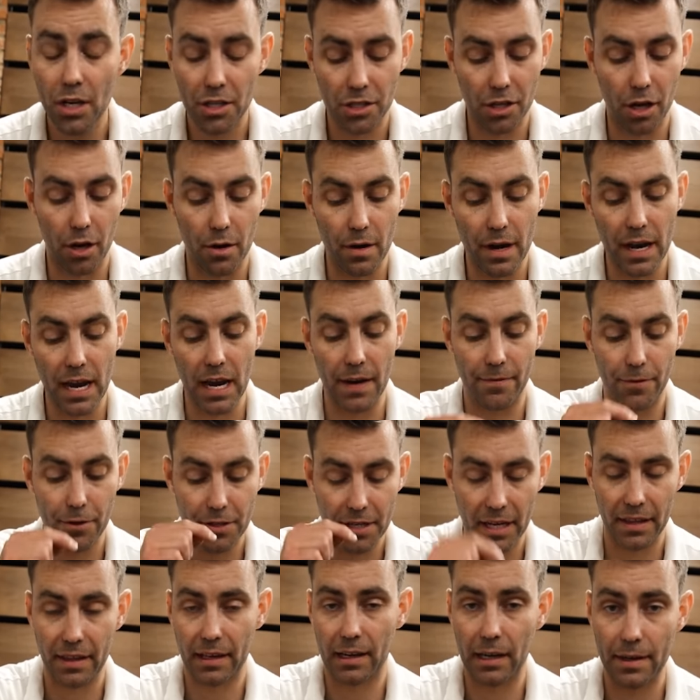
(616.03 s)
So if you
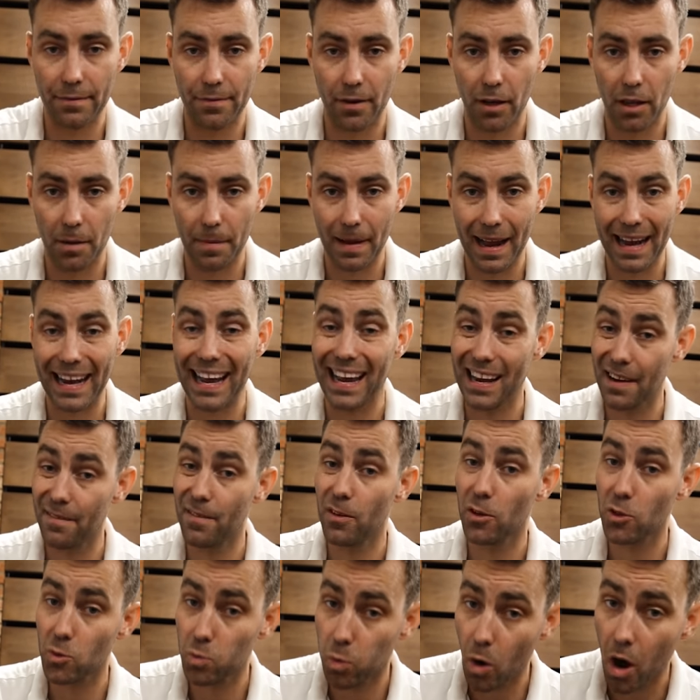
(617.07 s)
take the cleat further back and it
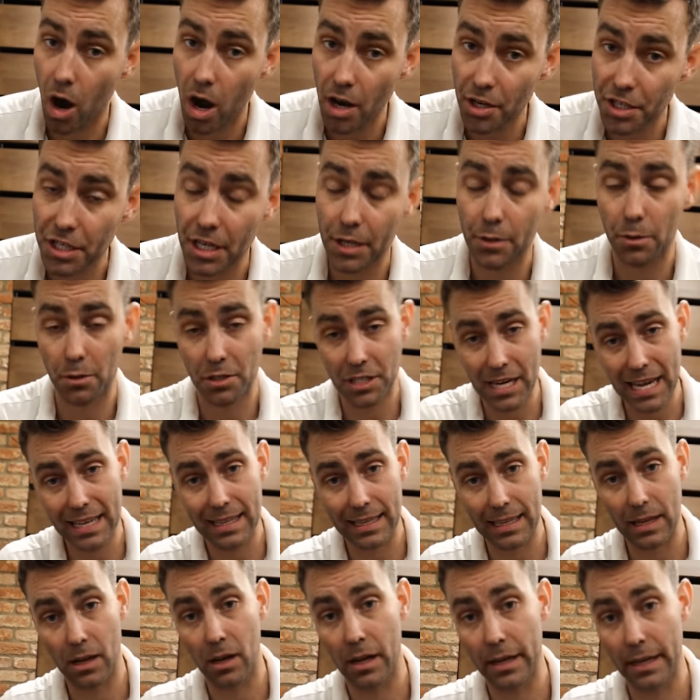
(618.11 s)
feels worse, and your
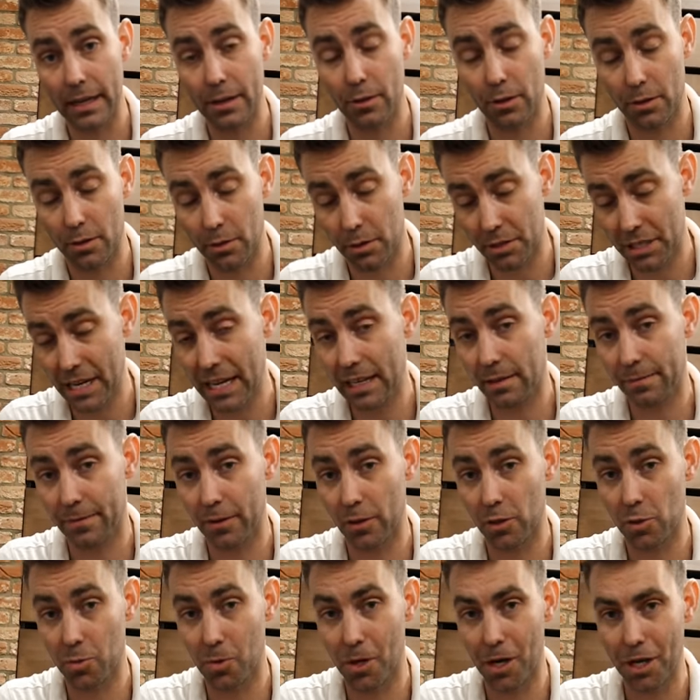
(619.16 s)
saddle height, your, your saddle
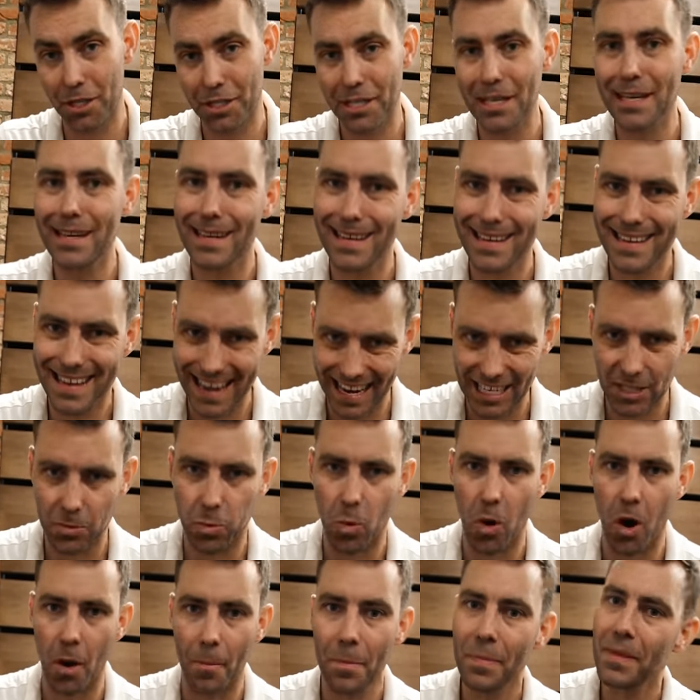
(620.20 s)
feels worse, guess
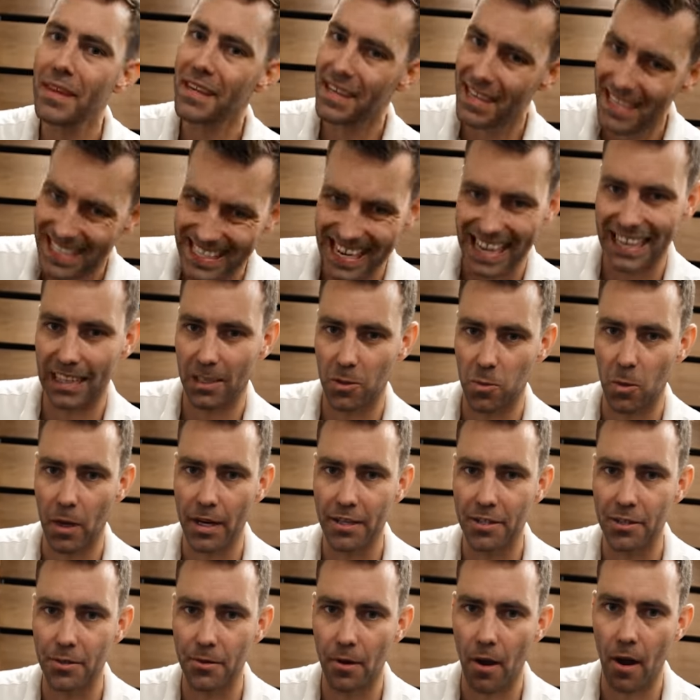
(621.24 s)
what? Your saddle's
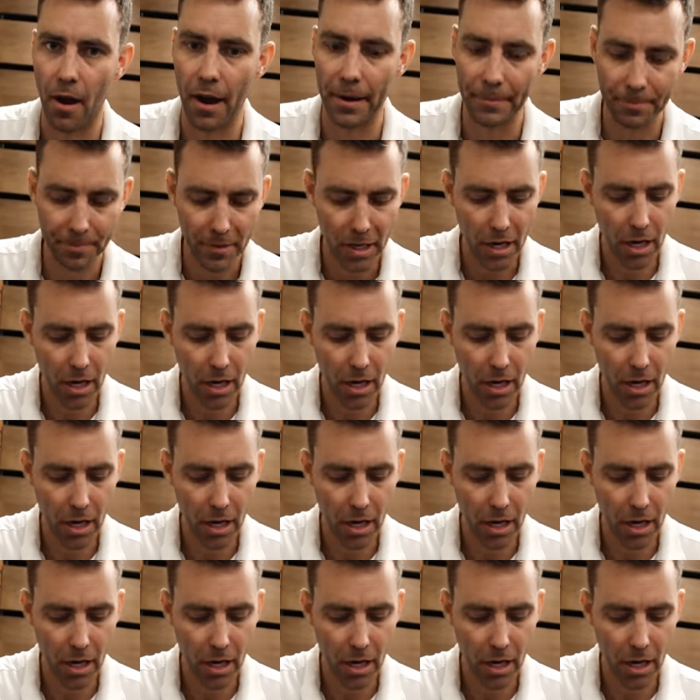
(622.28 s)
way too high.